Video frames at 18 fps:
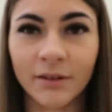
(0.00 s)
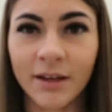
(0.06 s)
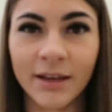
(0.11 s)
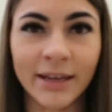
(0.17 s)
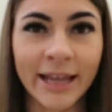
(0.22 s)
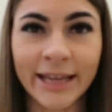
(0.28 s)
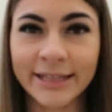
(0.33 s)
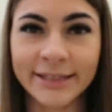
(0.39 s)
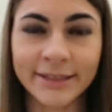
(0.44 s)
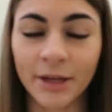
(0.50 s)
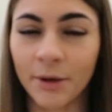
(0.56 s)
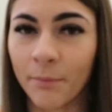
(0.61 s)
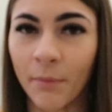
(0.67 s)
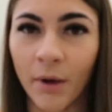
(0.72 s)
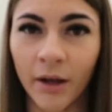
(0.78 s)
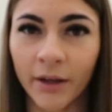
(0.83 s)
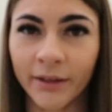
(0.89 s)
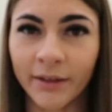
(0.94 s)
laser
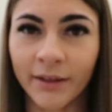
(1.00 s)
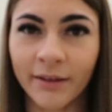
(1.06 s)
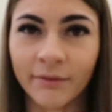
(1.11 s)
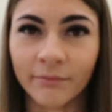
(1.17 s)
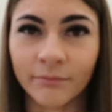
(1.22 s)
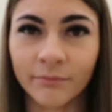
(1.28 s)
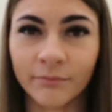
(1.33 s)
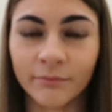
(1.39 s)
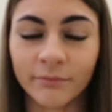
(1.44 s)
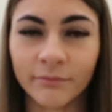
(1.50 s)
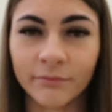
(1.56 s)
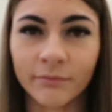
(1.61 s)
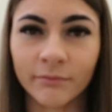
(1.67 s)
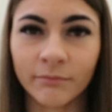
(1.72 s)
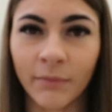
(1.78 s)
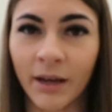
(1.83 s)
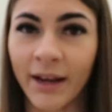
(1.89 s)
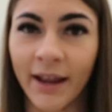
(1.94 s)
my
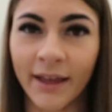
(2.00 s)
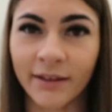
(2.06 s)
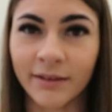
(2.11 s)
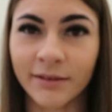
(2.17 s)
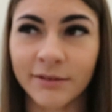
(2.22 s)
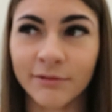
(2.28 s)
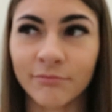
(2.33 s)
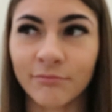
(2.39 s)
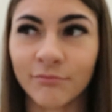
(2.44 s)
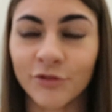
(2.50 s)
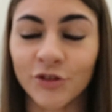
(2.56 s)
my legs